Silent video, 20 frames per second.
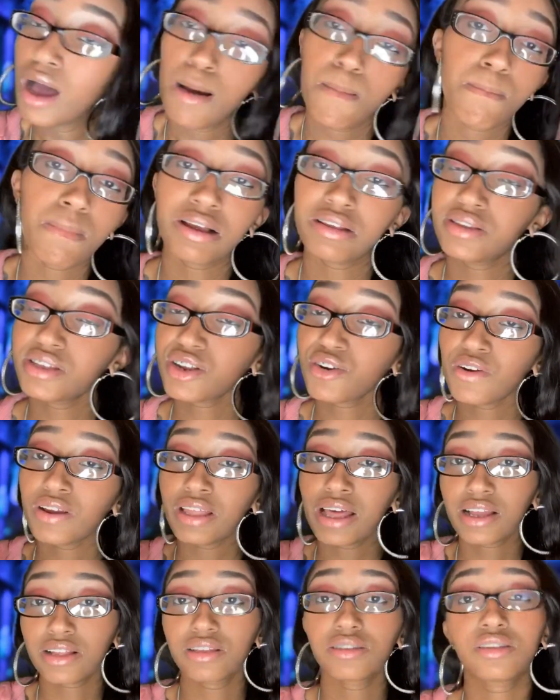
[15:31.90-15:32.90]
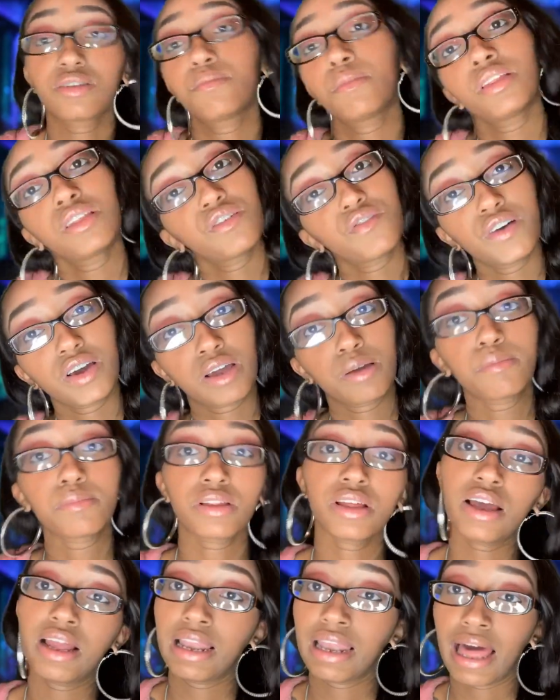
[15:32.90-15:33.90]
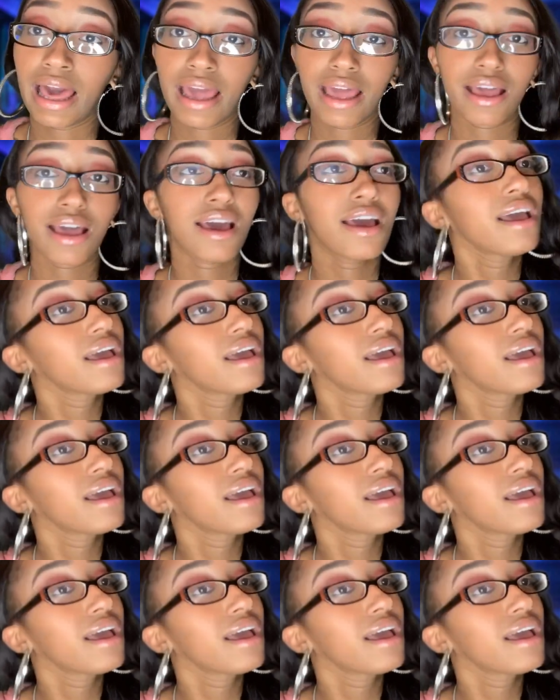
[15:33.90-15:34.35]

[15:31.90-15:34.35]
my cigarette like this a motherfucking blunt. Like